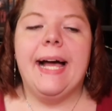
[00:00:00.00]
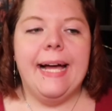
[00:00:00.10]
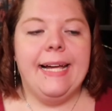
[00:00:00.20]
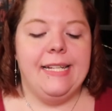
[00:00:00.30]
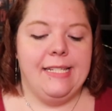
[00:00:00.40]

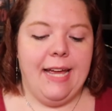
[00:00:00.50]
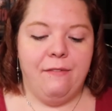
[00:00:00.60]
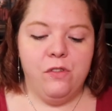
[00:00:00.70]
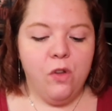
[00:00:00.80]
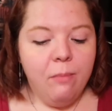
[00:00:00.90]
And I
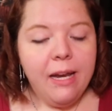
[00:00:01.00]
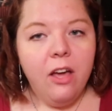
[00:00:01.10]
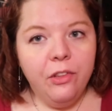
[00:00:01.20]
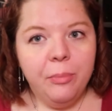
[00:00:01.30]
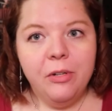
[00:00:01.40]
have so many
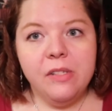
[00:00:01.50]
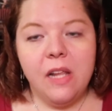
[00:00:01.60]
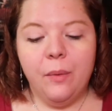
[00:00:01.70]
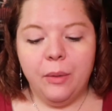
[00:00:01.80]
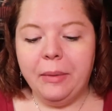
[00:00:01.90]
other books
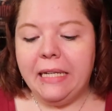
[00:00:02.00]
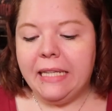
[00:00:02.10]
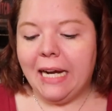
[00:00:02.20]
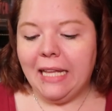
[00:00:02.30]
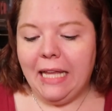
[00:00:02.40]
that I want to
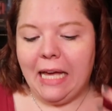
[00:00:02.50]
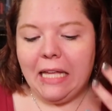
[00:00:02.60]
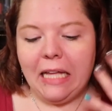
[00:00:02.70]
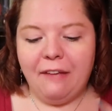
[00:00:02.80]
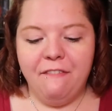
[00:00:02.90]
read that I
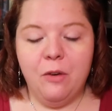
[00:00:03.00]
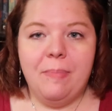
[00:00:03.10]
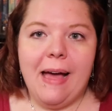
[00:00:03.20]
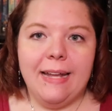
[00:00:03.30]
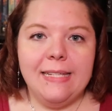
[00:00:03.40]
like, I feel
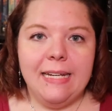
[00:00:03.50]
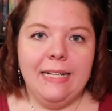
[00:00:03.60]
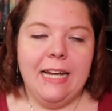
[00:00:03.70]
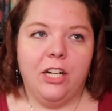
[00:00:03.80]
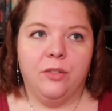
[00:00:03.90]
bad
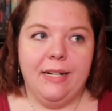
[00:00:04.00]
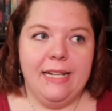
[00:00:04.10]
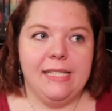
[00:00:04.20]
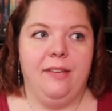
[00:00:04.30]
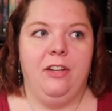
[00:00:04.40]
sitting down and
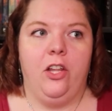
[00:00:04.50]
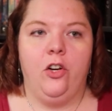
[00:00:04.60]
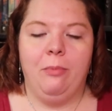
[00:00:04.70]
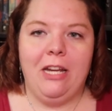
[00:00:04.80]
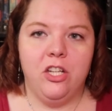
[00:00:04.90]
reading
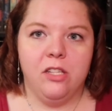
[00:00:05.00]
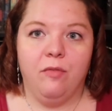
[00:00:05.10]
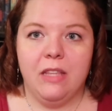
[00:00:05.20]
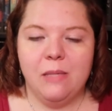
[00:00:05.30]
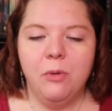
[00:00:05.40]
700 pages
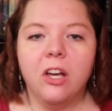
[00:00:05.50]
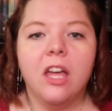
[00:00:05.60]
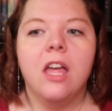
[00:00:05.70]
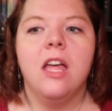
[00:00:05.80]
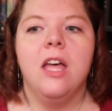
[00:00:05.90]
of this book,